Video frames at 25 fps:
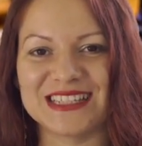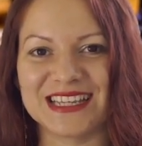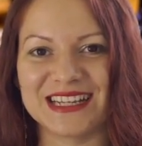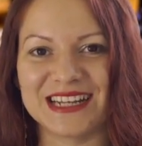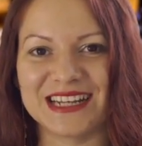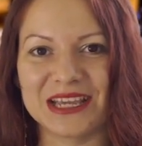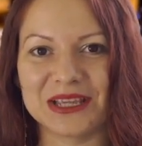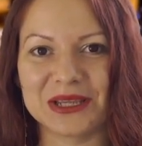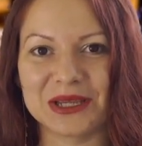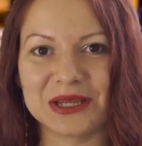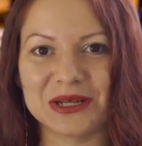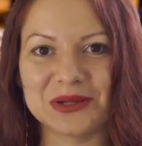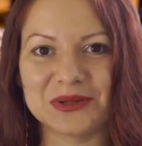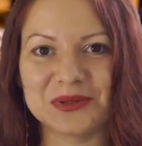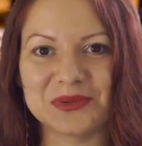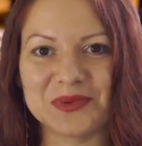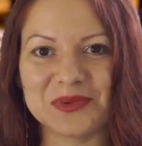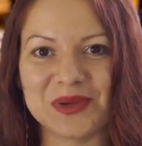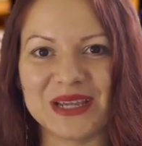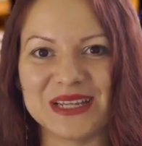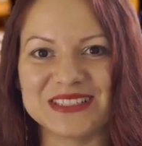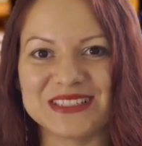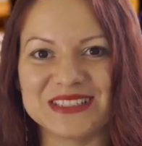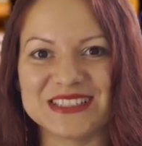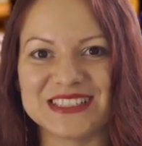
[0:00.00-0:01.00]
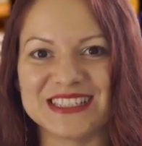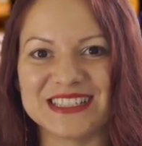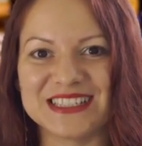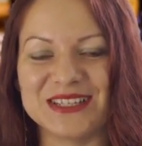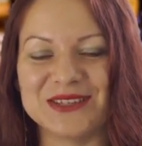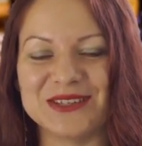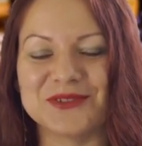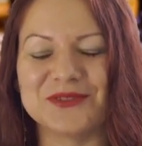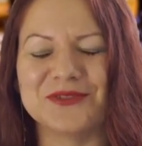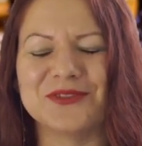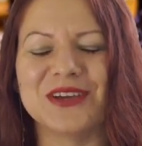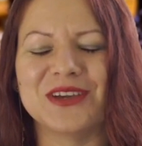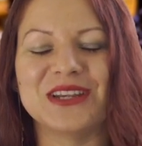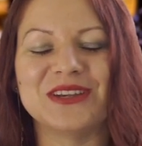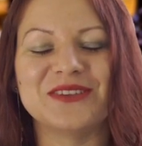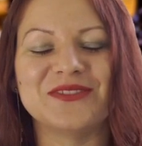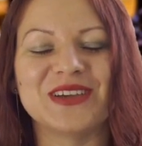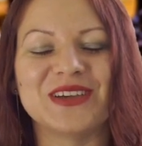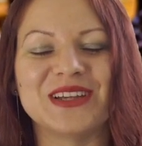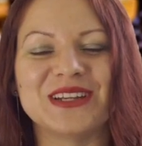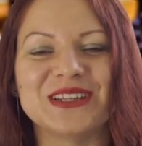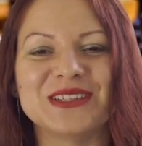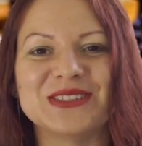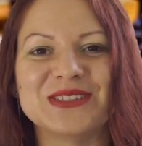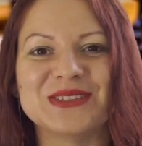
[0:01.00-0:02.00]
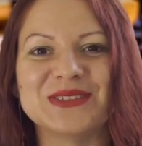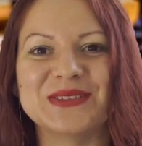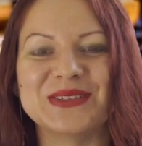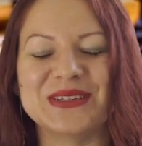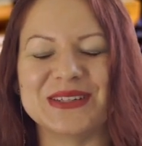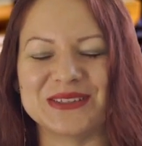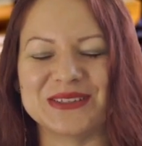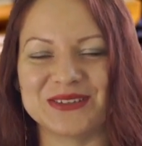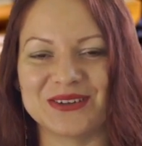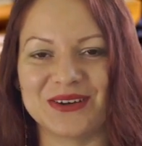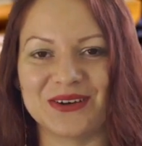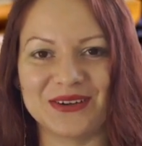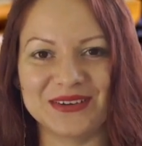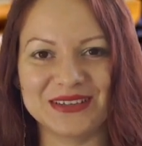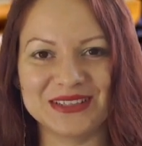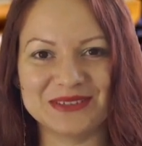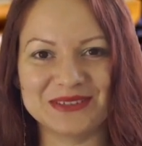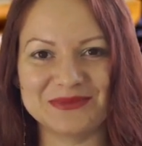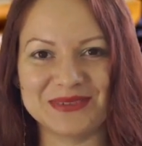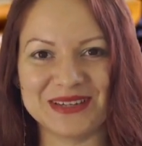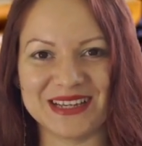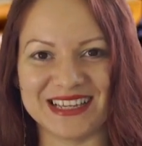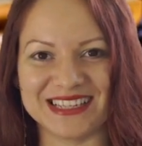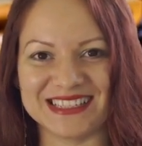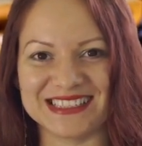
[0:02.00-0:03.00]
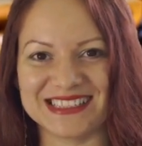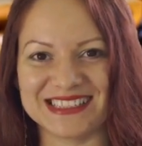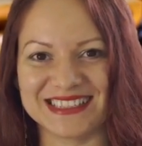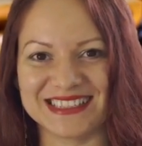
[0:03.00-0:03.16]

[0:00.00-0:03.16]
and I cannot wait to see you very, very soon. All the best!